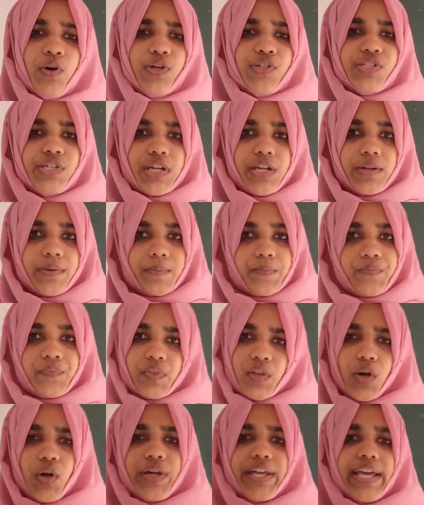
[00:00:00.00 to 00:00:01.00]
motion.
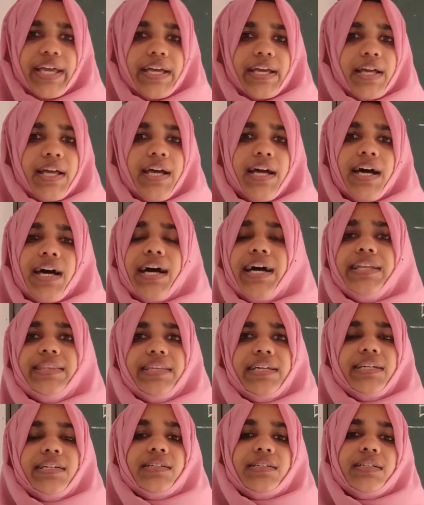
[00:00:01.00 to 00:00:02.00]
Okay, I
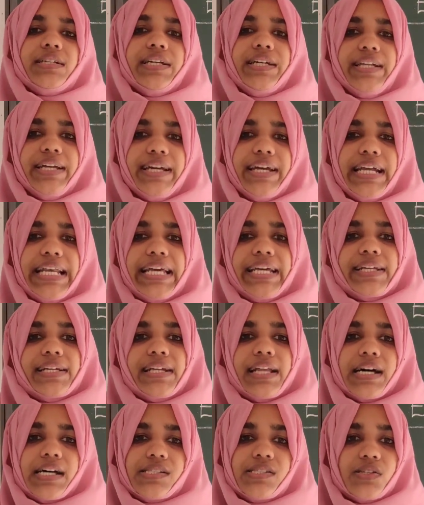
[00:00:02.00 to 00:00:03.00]
think in earlier
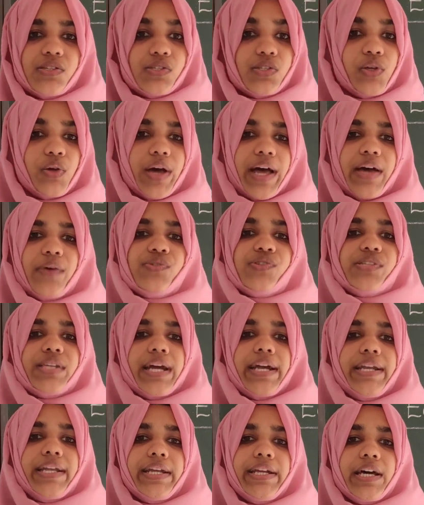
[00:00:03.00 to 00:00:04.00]
classes you have
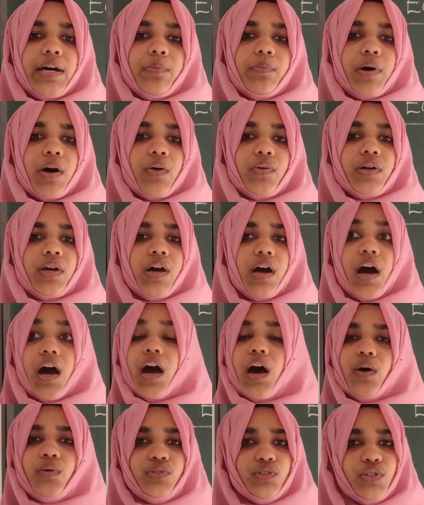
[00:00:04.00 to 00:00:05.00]
studied about
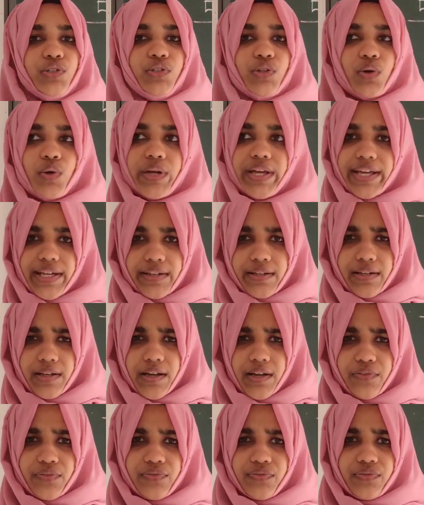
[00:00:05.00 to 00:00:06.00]
how to draw a
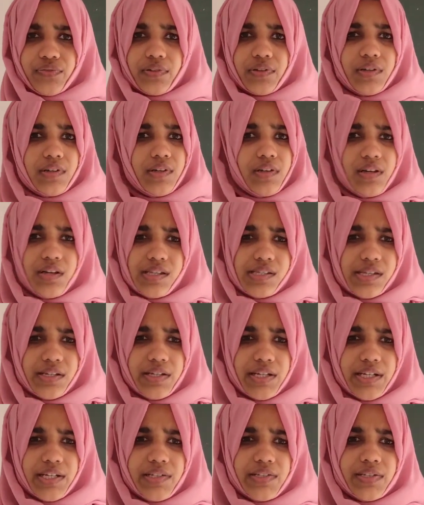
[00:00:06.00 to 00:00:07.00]
graph,
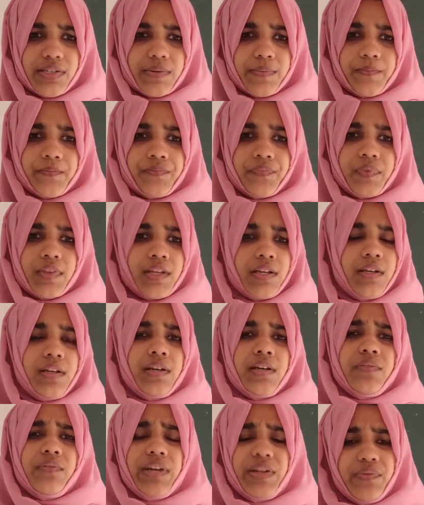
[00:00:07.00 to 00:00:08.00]
isn't it?
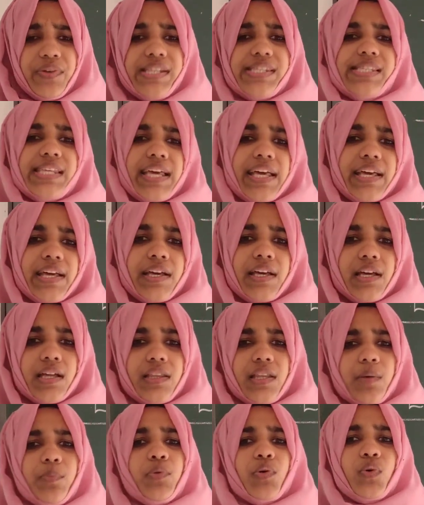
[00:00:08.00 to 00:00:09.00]
When we say
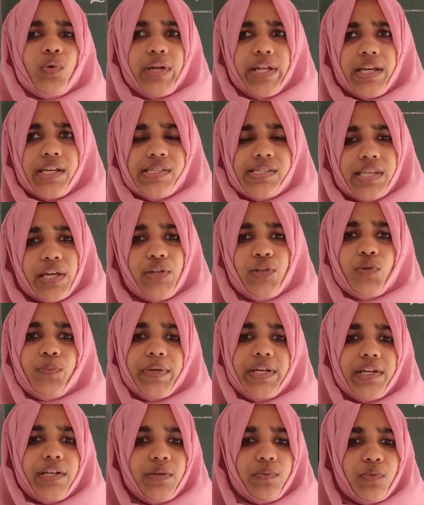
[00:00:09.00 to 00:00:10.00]
the body is said to
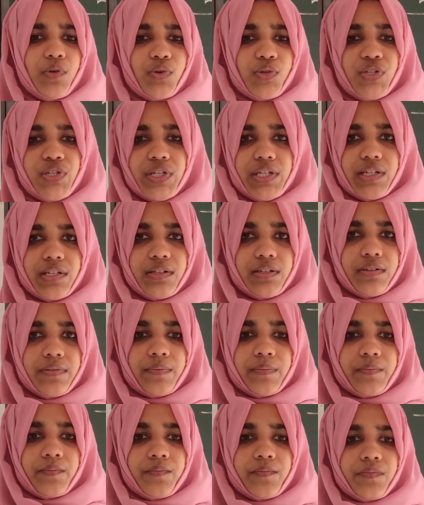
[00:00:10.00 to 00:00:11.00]
be in
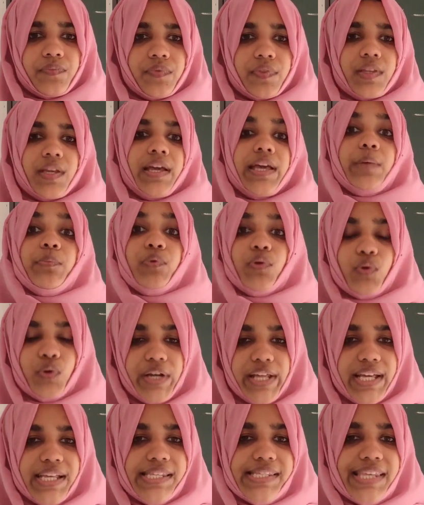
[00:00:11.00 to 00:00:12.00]
motion, a
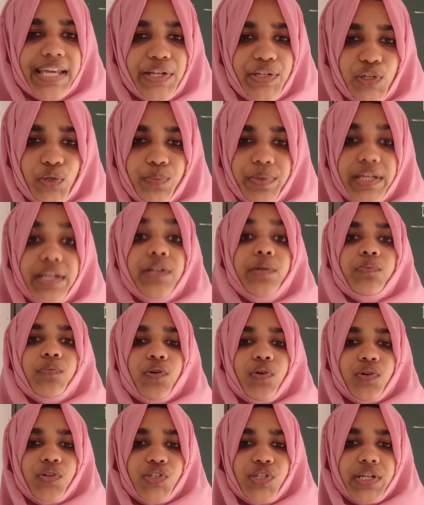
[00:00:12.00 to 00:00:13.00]
body is said to be in
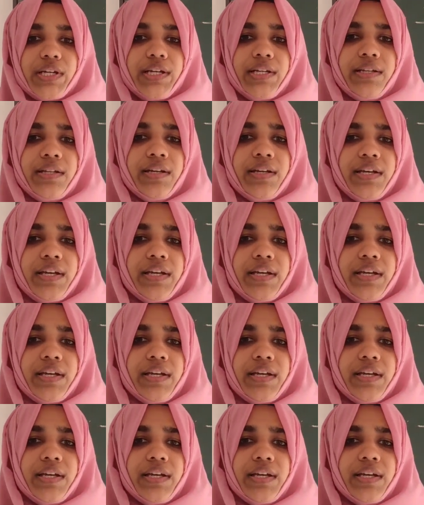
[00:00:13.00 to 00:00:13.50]
motion